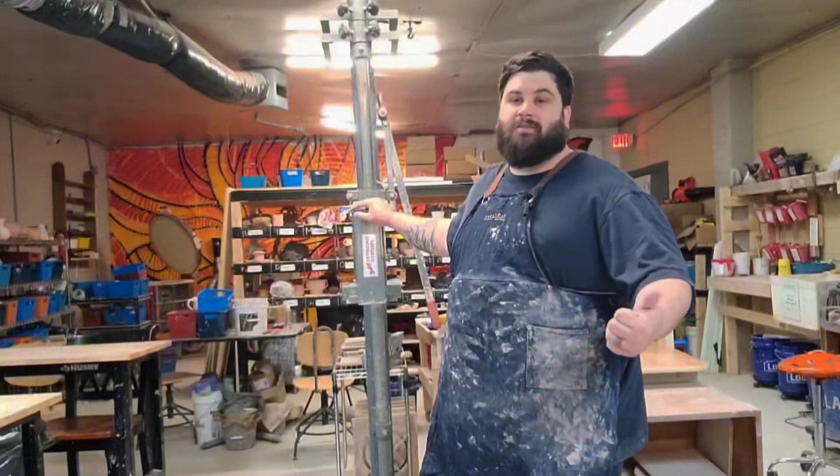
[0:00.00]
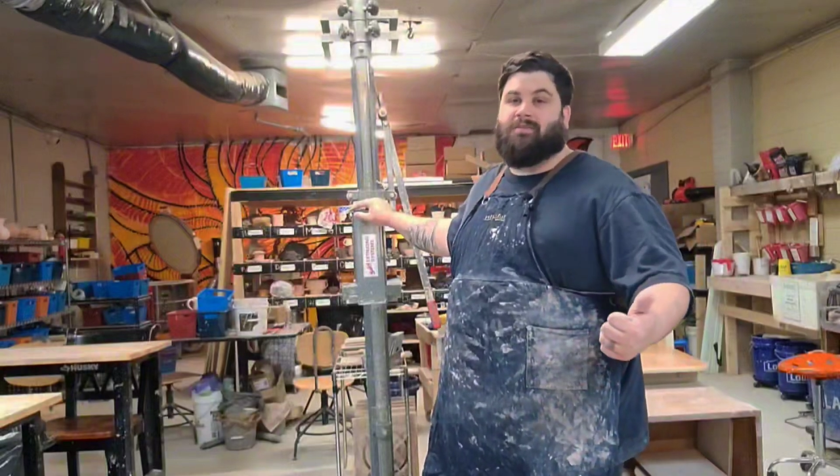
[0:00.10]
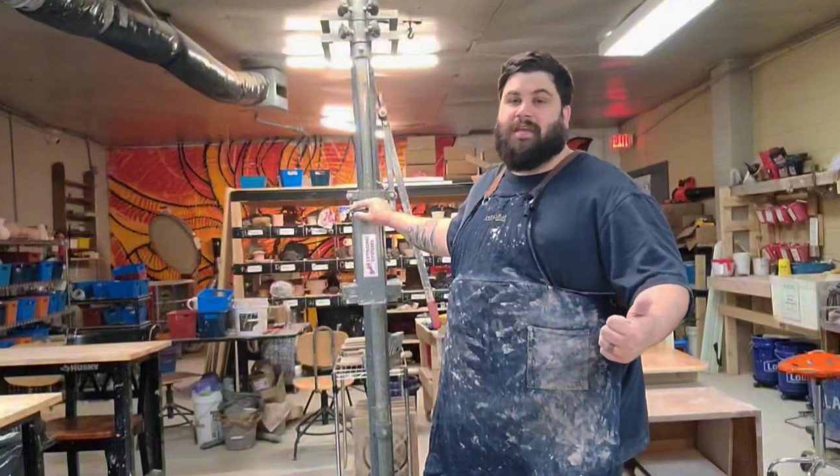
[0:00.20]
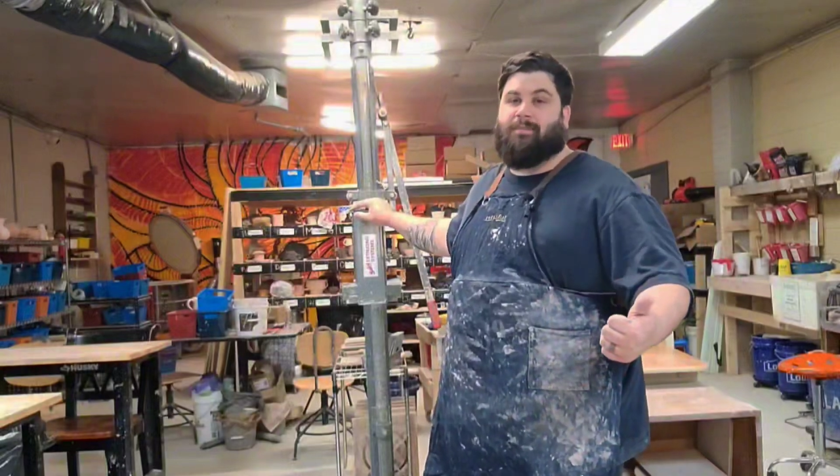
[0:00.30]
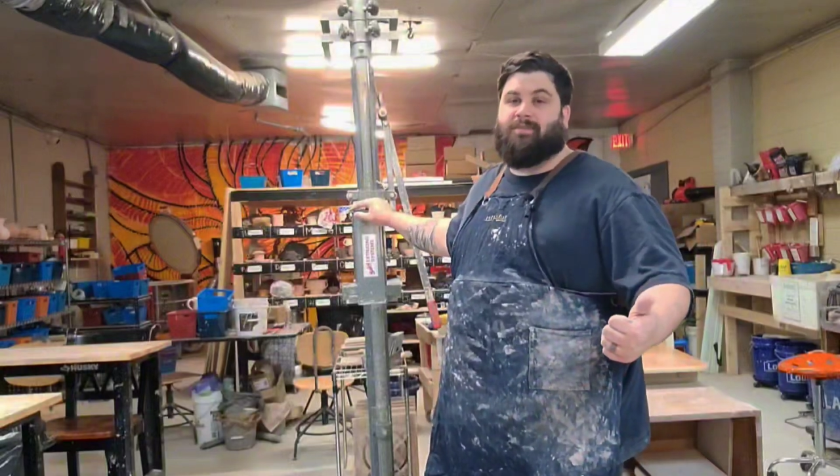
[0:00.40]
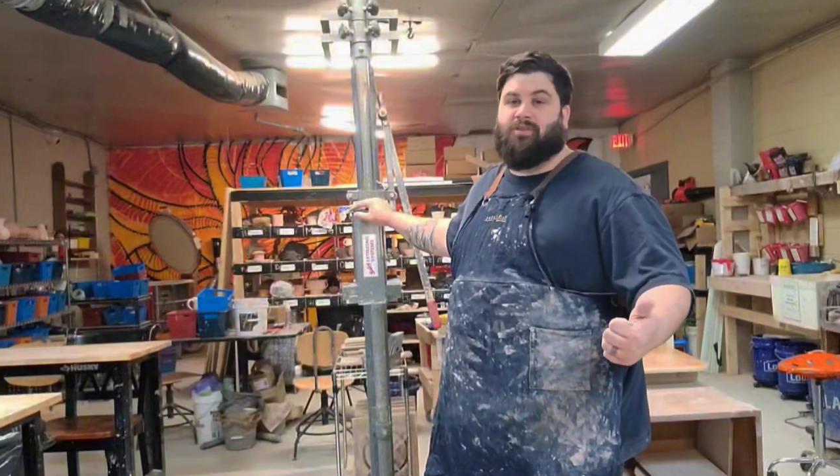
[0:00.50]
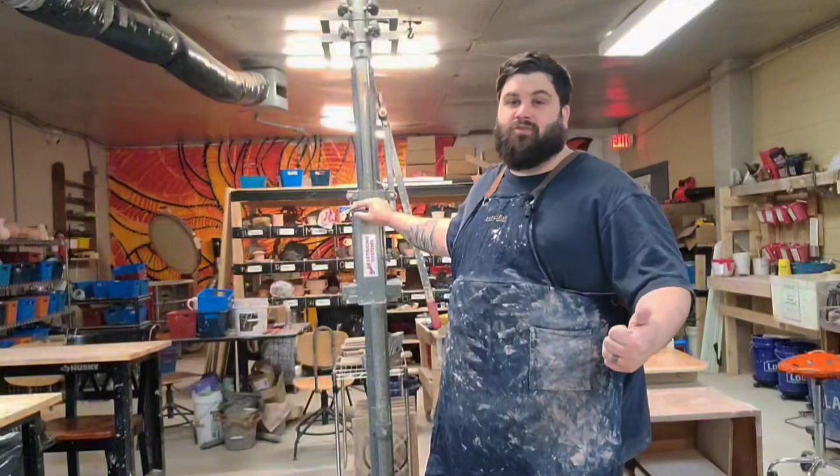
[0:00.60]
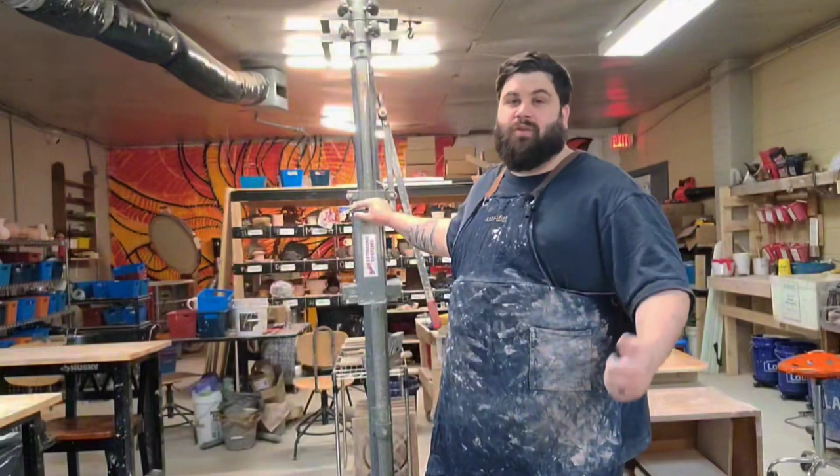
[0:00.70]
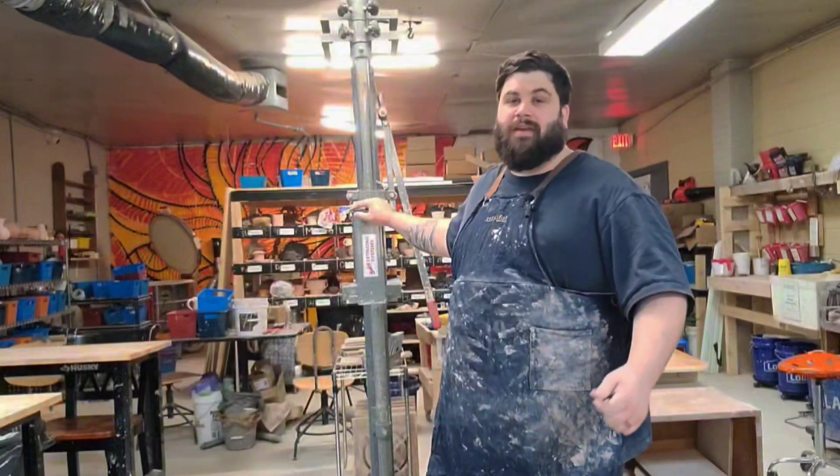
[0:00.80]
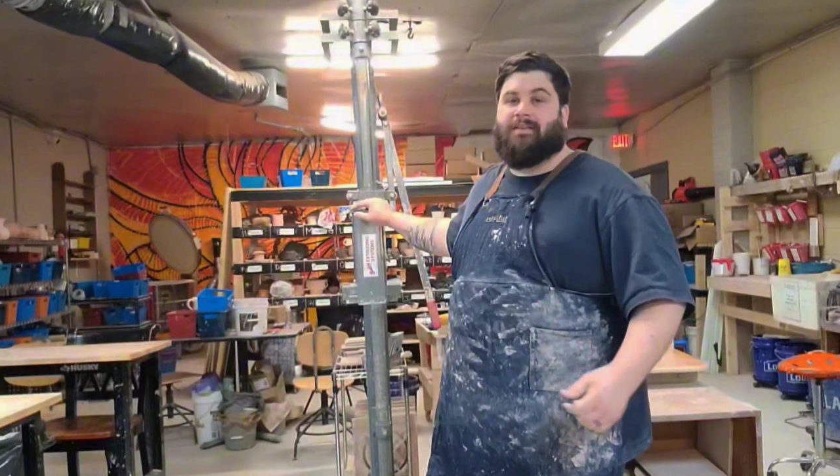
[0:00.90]
some tips and
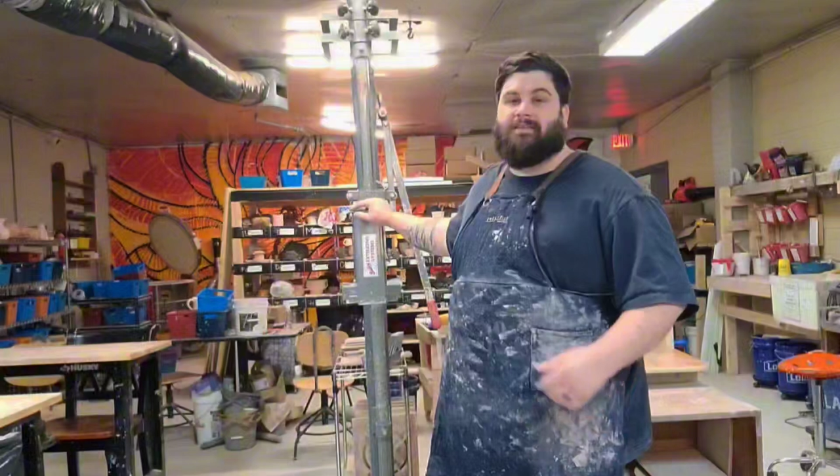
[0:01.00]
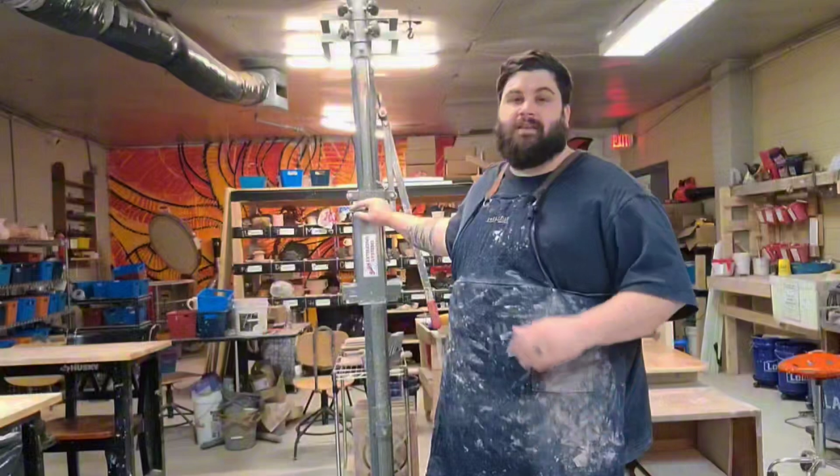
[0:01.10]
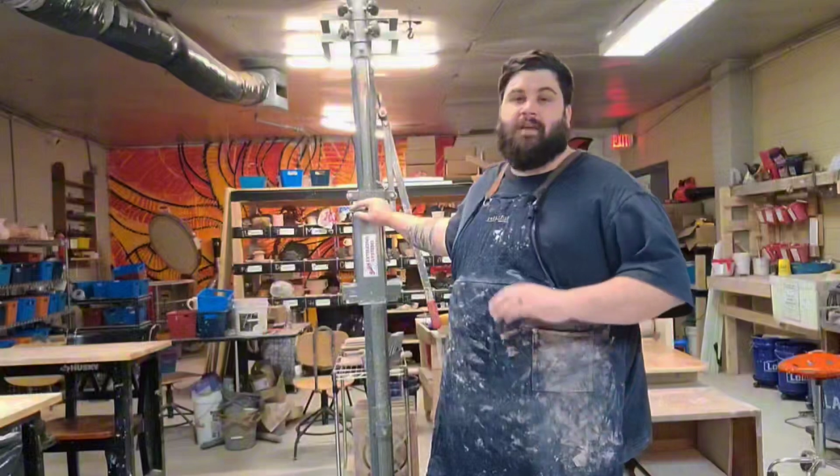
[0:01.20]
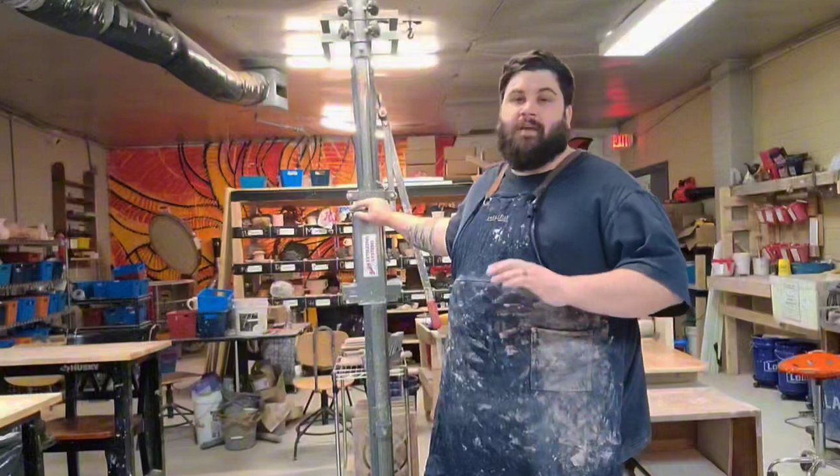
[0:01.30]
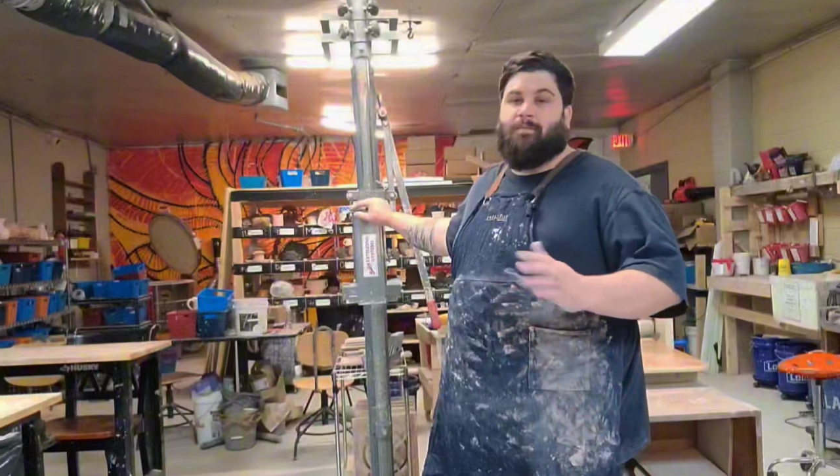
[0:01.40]
tricks,